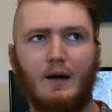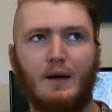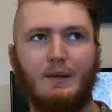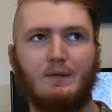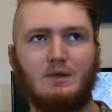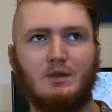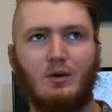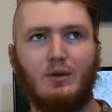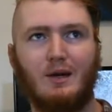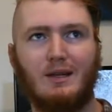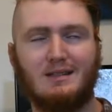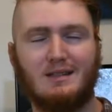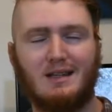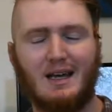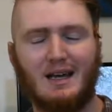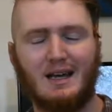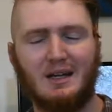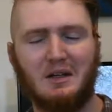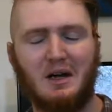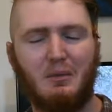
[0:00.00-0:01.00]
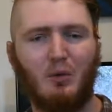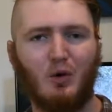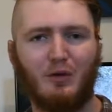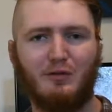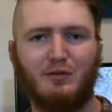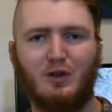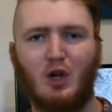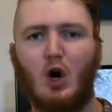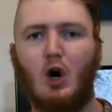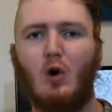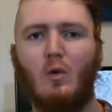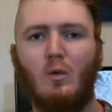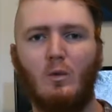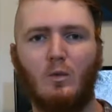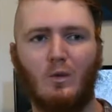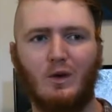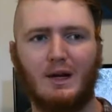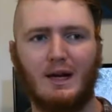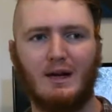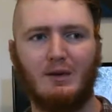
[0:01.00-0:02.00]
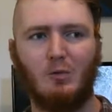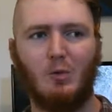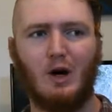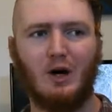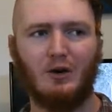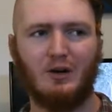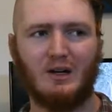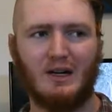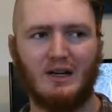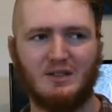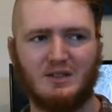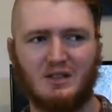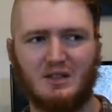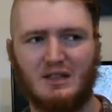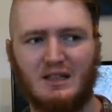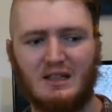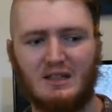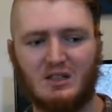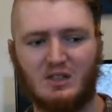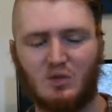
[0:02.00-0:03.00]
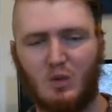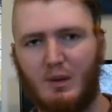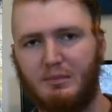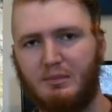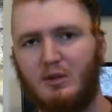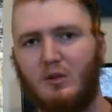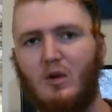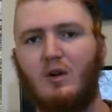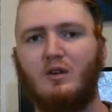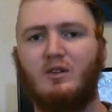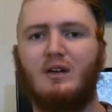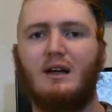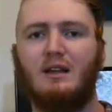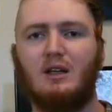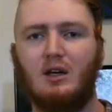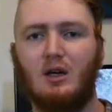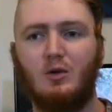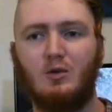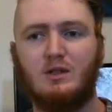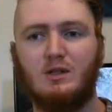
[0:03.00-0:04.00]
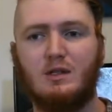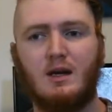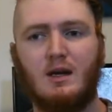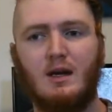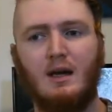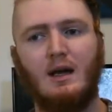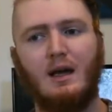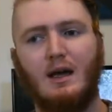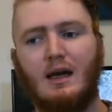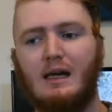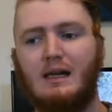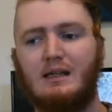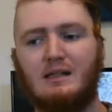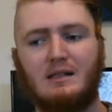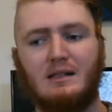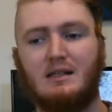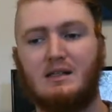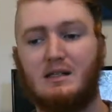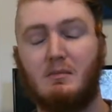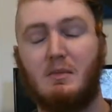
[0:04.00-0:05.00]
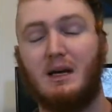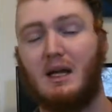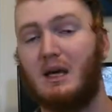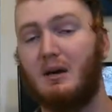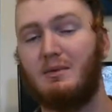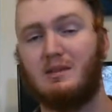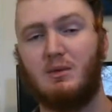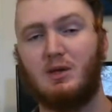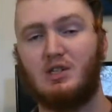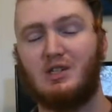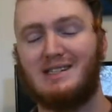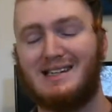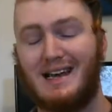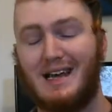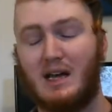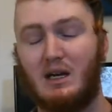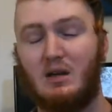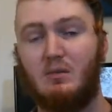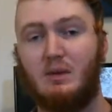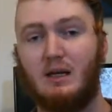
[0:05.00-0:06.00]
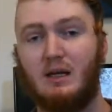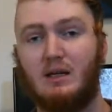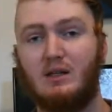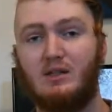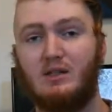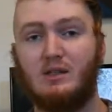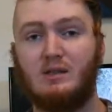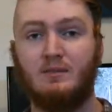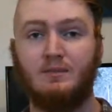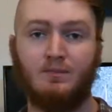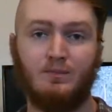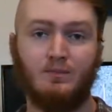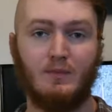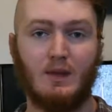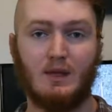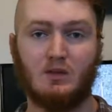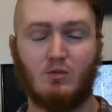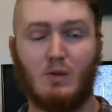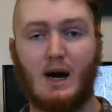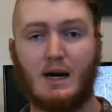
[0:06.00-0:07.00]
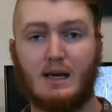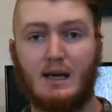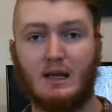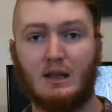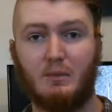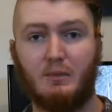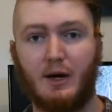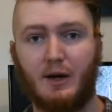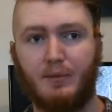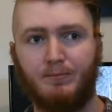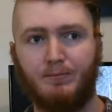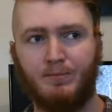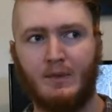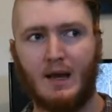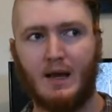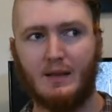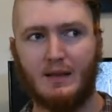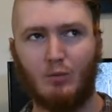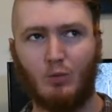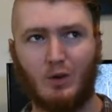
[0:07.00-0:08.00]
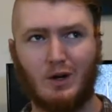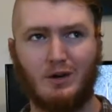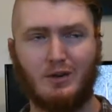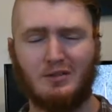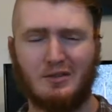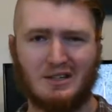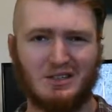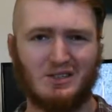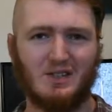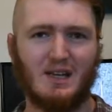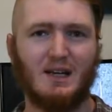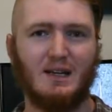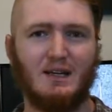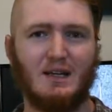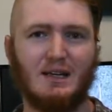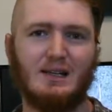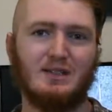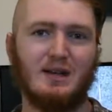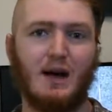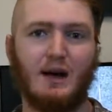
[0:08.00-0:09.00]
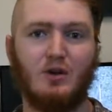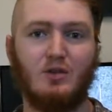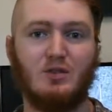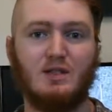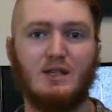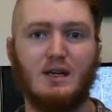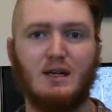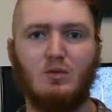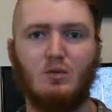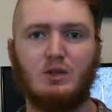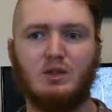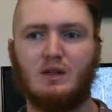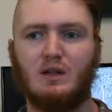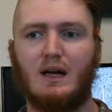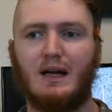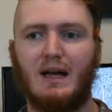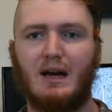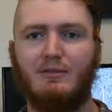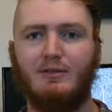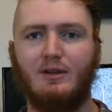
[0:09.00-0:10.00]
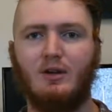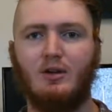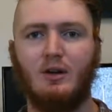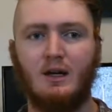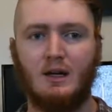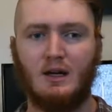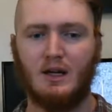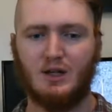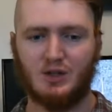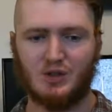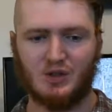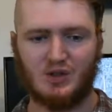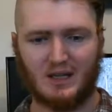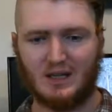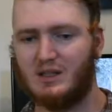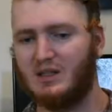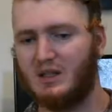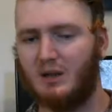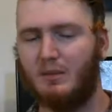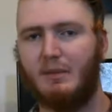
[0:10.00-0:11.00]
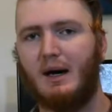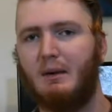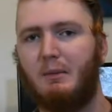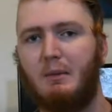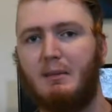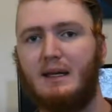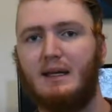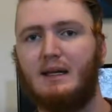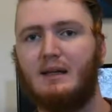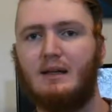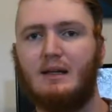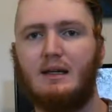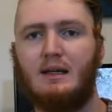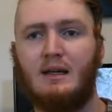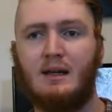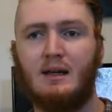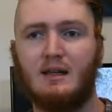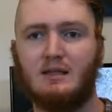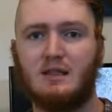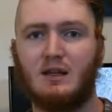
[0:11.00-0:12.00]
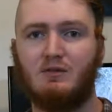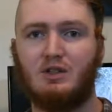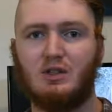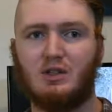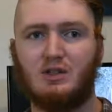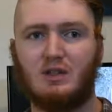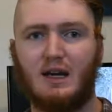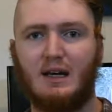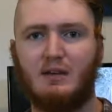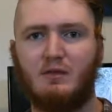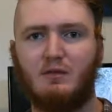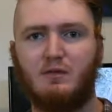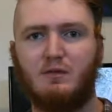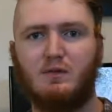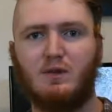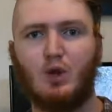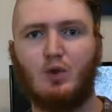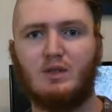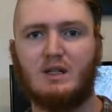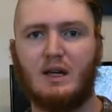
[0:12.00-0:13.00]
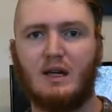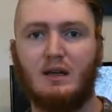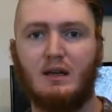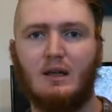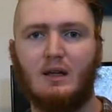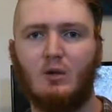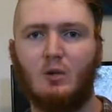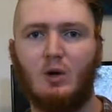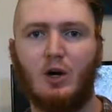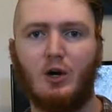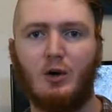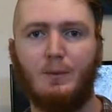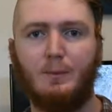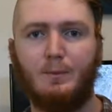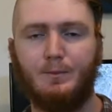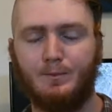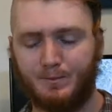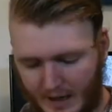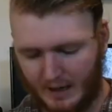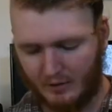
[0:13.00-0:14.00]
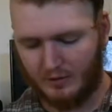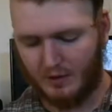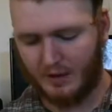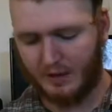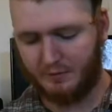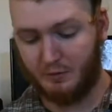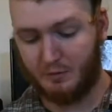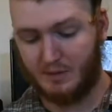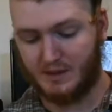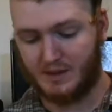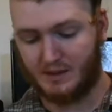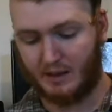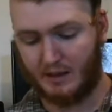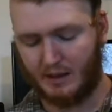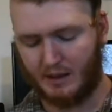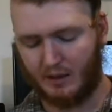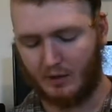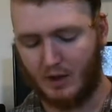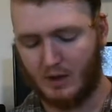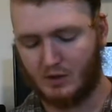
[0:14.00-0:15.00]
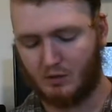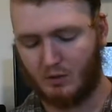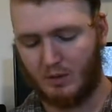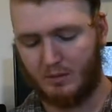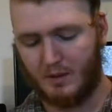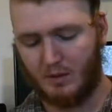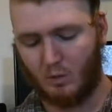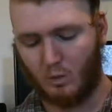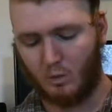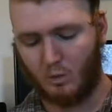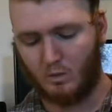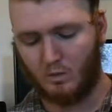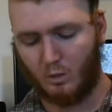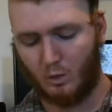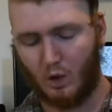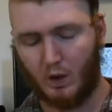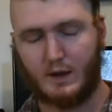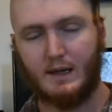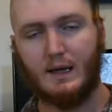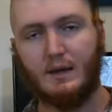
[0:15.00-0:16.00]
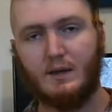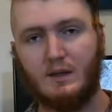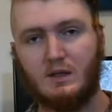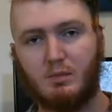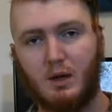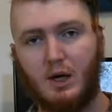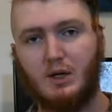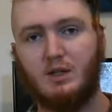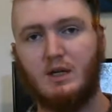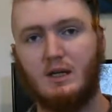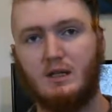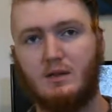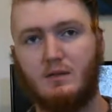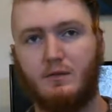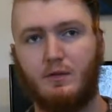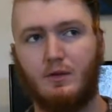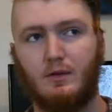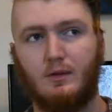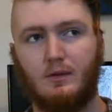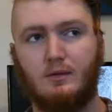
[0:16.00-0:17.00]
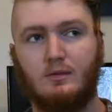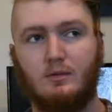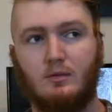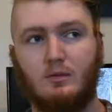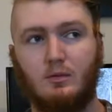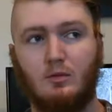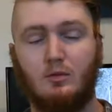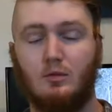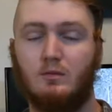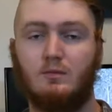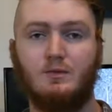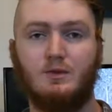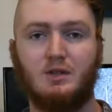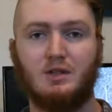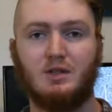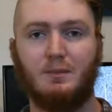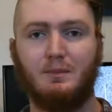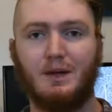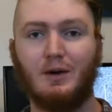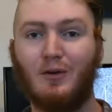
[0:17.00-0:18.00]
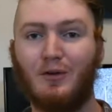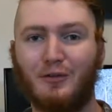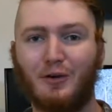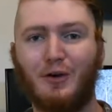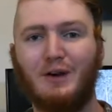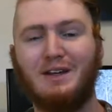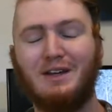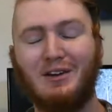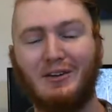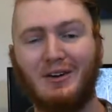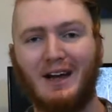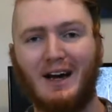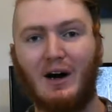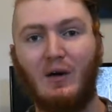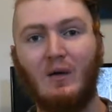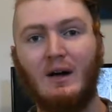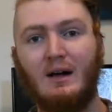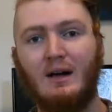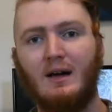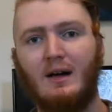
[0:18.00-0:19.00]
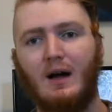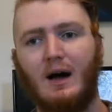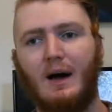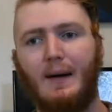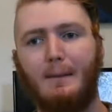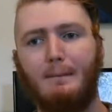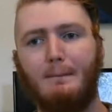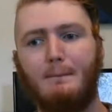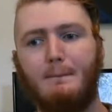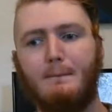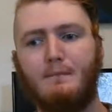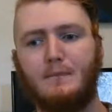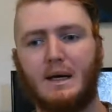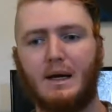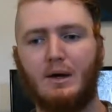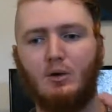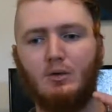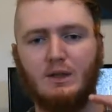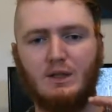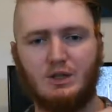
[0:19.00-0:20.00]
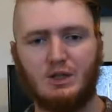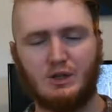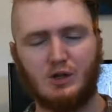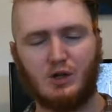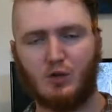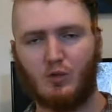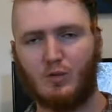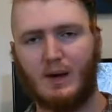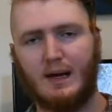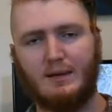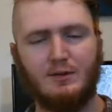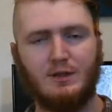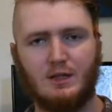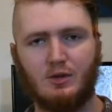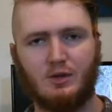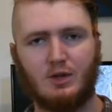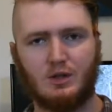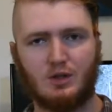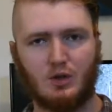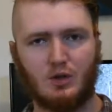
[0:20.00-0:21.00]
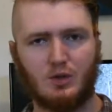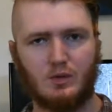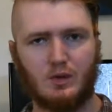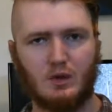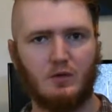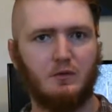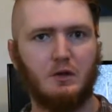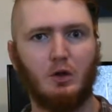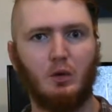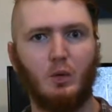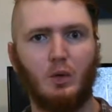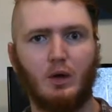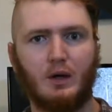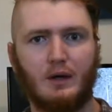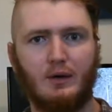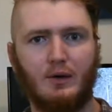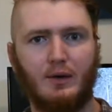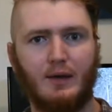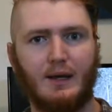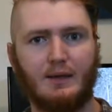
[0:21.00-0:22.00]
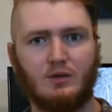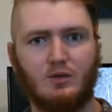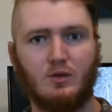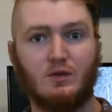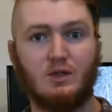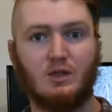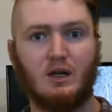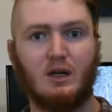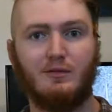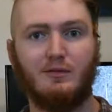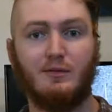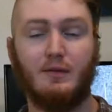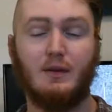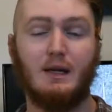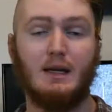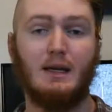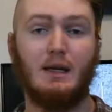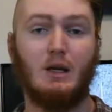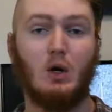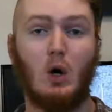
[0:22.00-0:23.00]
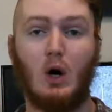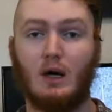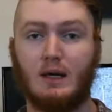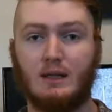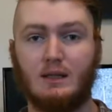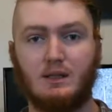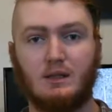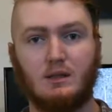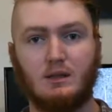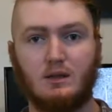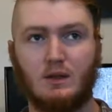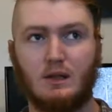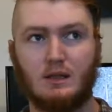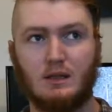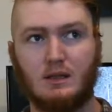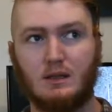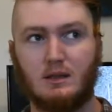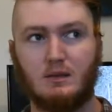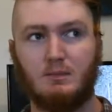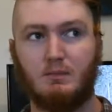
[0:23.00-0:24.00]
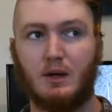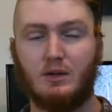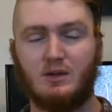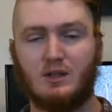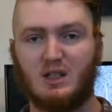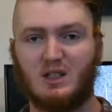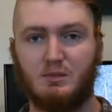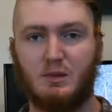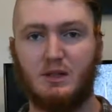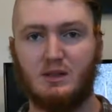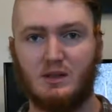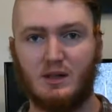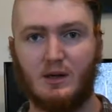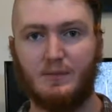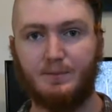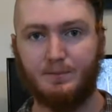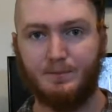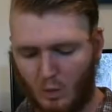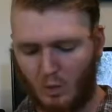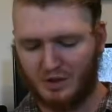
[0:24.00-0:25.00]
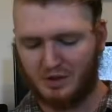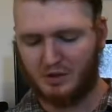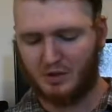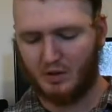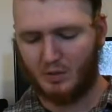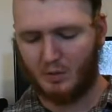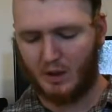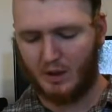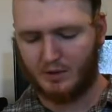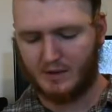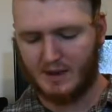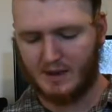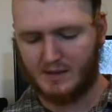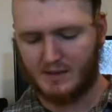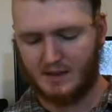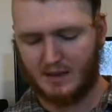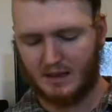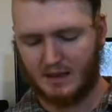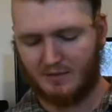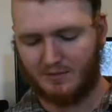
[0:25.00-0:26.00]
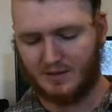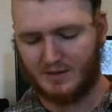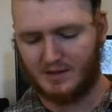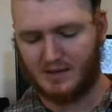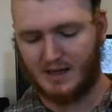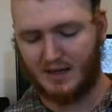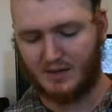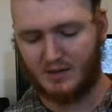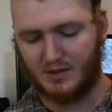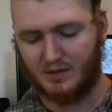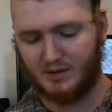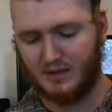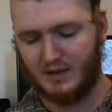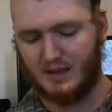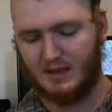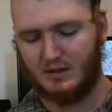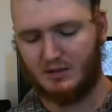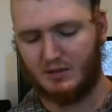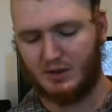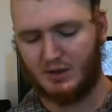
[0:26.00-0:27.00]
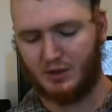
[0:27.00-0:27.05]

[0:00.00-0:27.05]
So it's getting a lot more flow. We're getting water constantly swept alongside the coast, and it isn't picking up as much sand because it's rocky at the bottom. And then where there is sand, it's iron sand, which is a lot heavier and just sinks to the bottom immediately instead of just kind of floating in the water. How long have you been studying there? So we've been working on this project for just a bit over a year now, but I only just arrived here to start doing the field work and all that sort of stuff in August, so that's about 6 months now. What should the water taste like if it's not salty, and do the